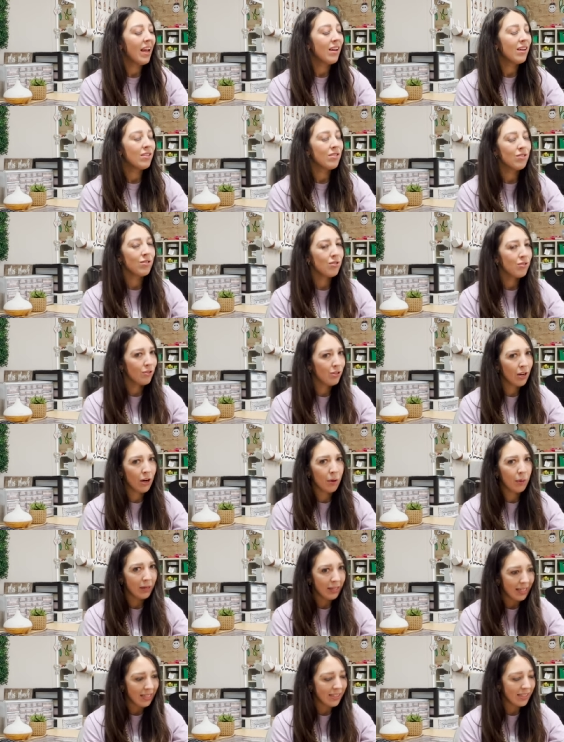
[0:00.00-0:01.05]

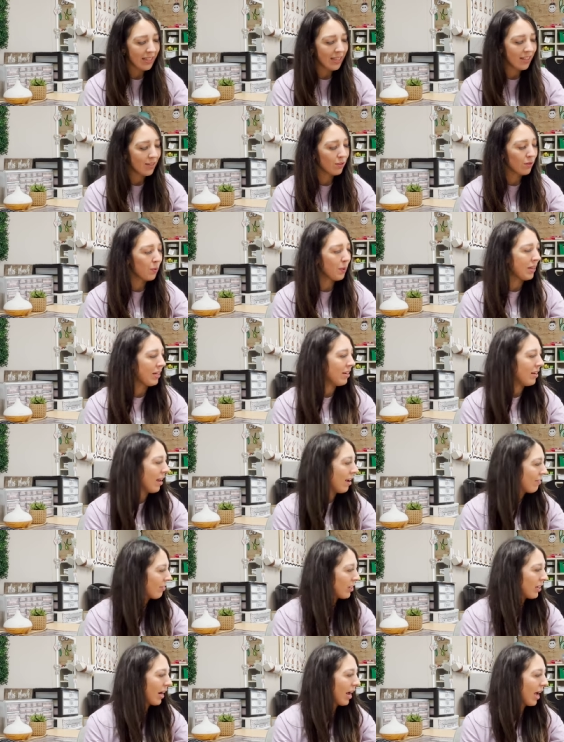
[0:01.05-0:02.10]
So easy. So we
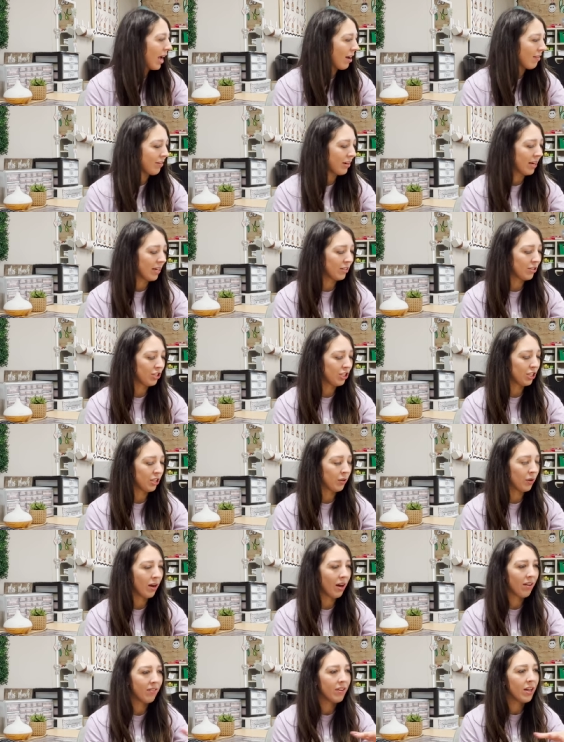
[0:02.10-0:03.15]
never have an issue
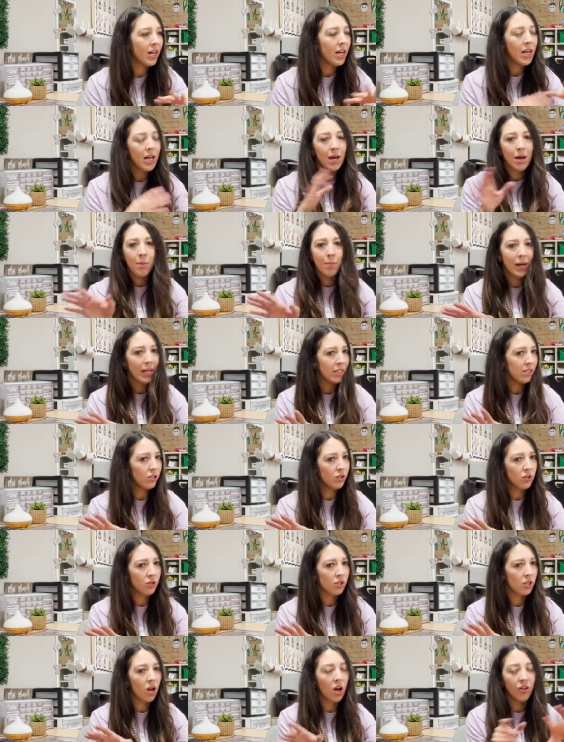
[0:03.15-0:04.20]
of
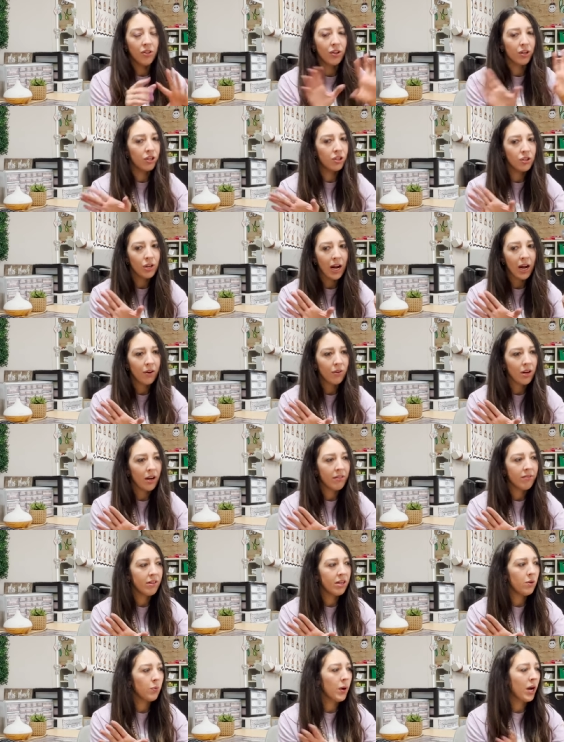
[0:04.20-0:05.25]
pencils on the ground
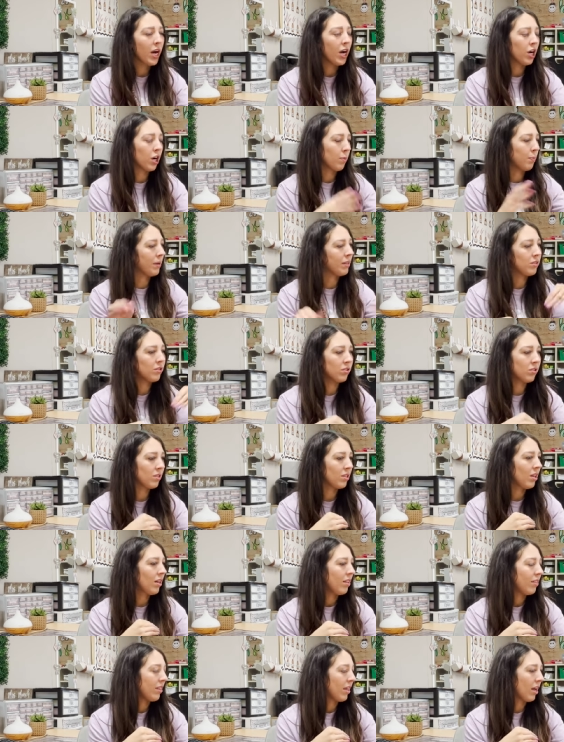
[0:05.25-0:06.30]
everywhere or pencils
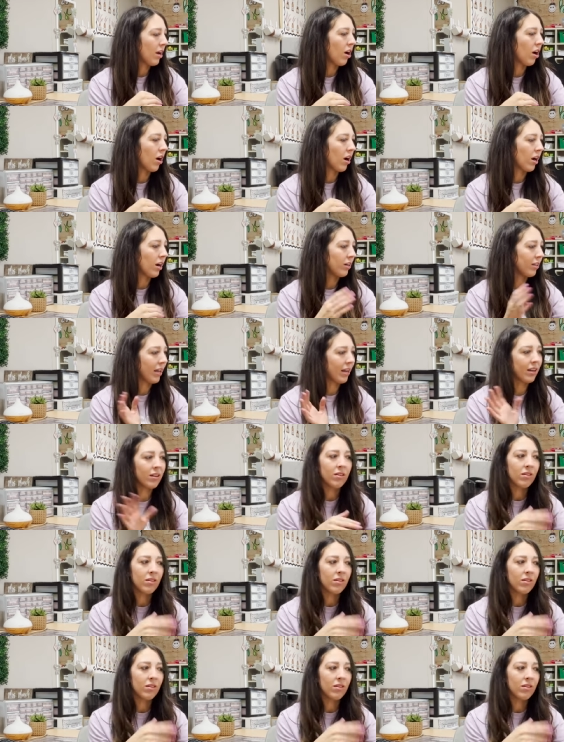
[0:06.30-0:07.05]
that are like